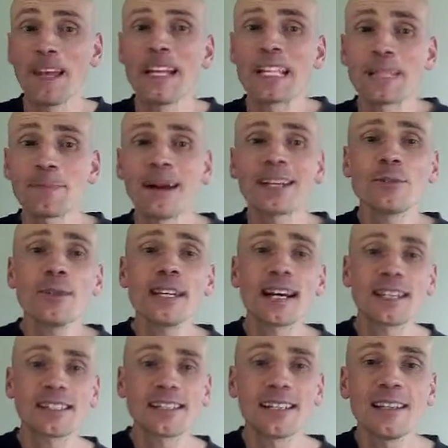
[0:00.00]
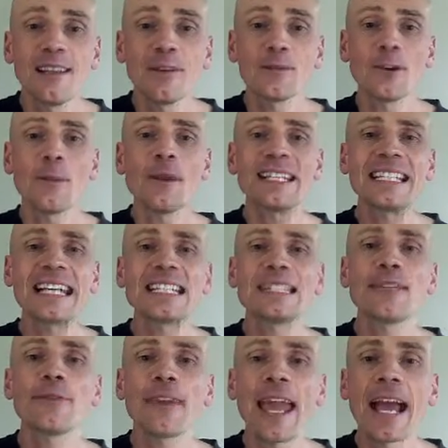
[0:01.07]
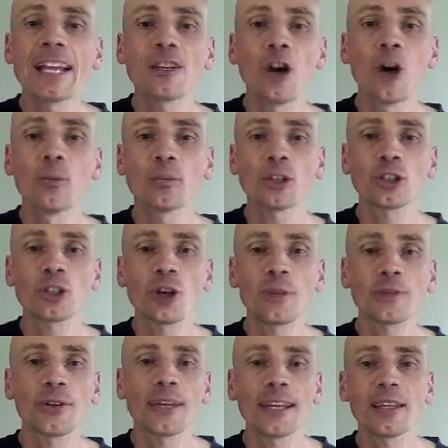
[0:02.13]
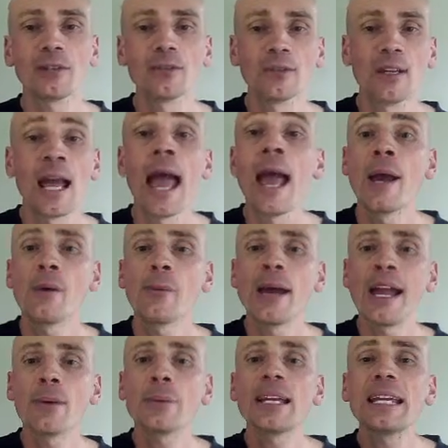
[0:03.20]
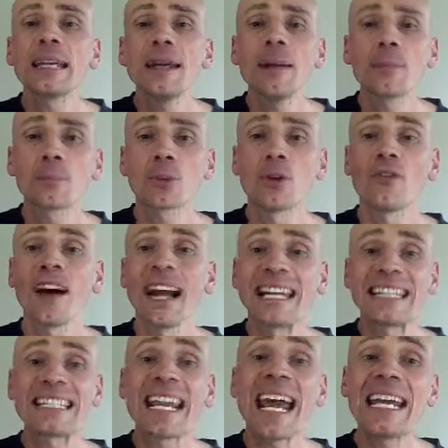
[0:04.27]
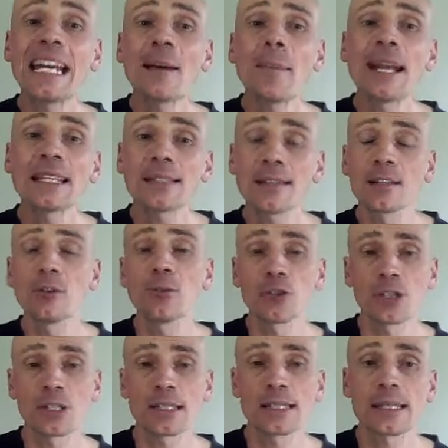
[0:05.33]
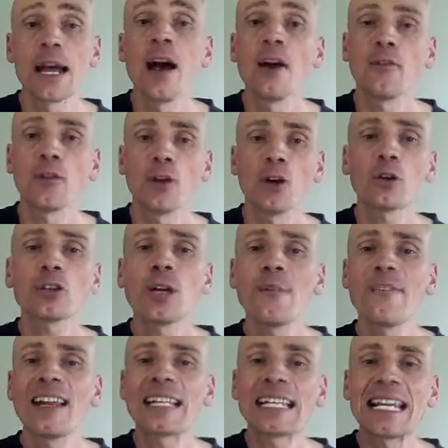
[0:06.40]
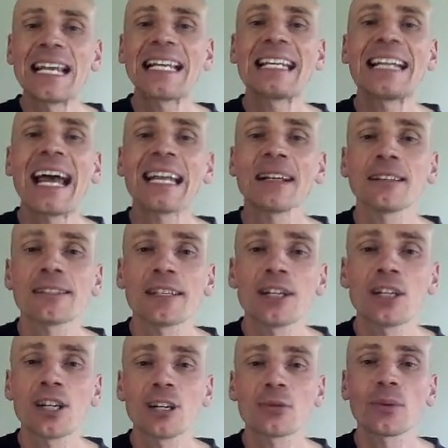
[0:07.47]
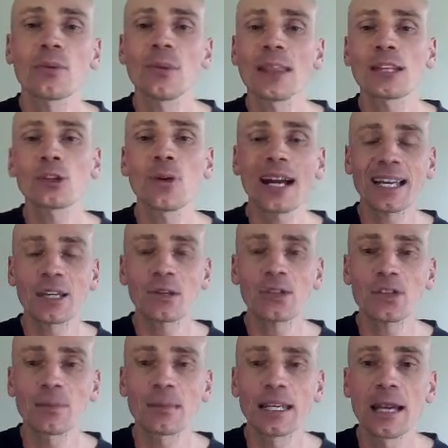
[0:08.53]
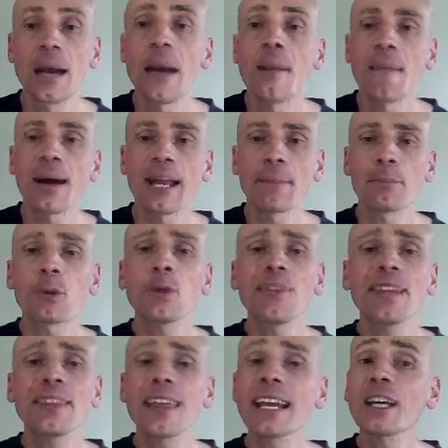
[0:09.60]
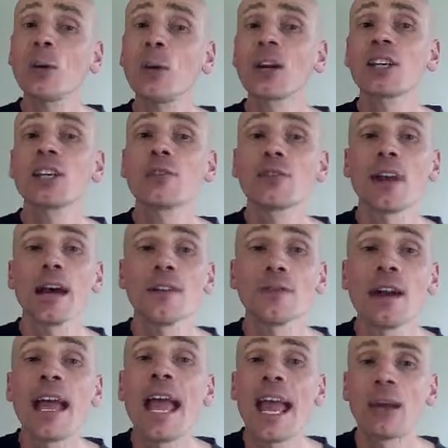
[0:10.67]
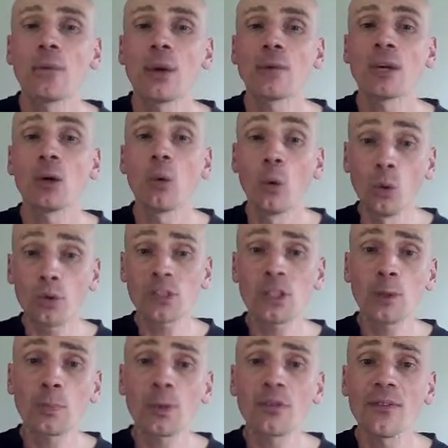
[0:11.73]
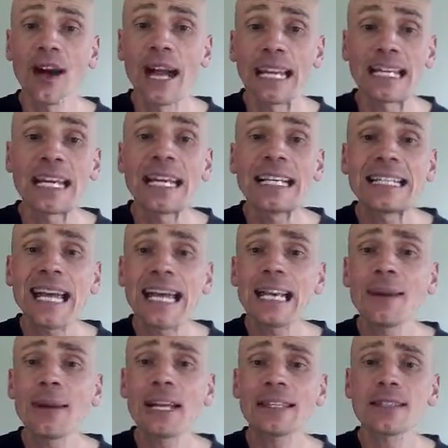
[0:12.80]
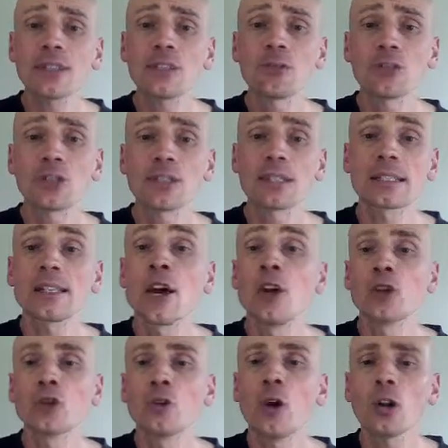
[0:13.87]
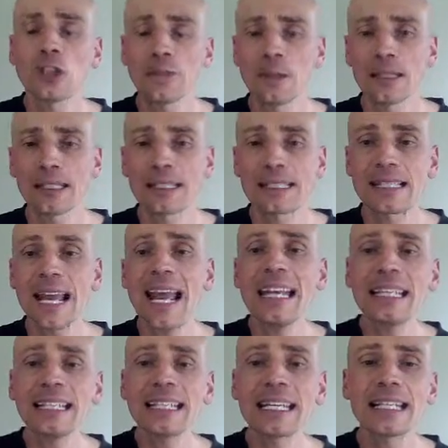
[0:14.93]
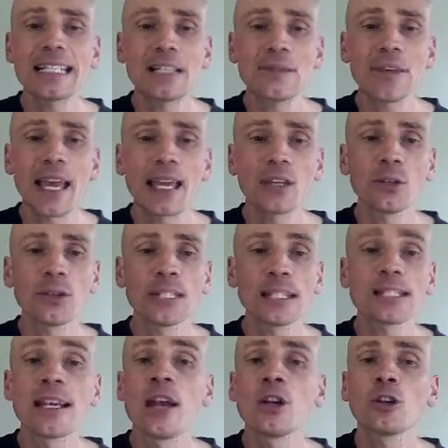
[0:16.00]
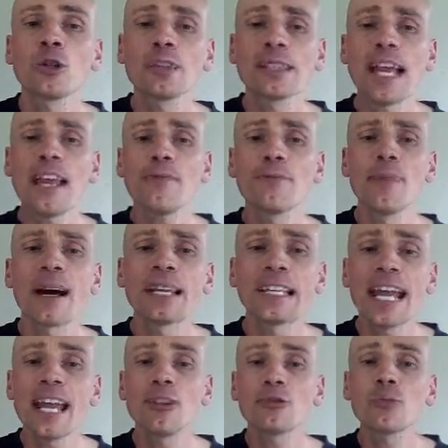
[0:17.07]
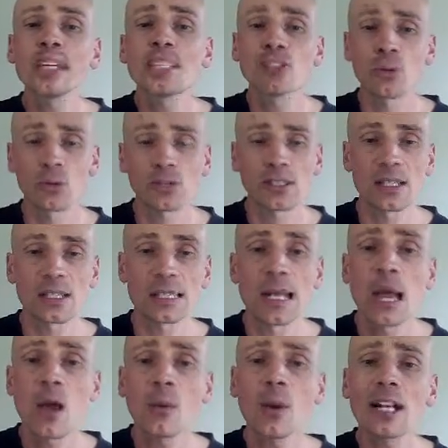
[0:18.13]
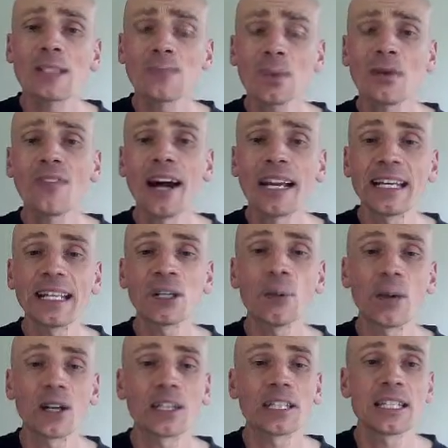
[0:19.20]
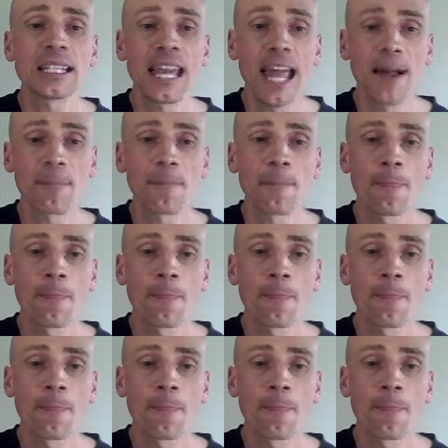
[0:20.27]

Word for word: It's Patrik Hutzel from intensivecareathome.com.au, where we provide tailor-made solutions for long-term ventilated adults and children with tracheostomy by improving their quality of life, and where we also provide tailor-made solutions to hospitals and intensive care units to save money and resources whilst providing quality care.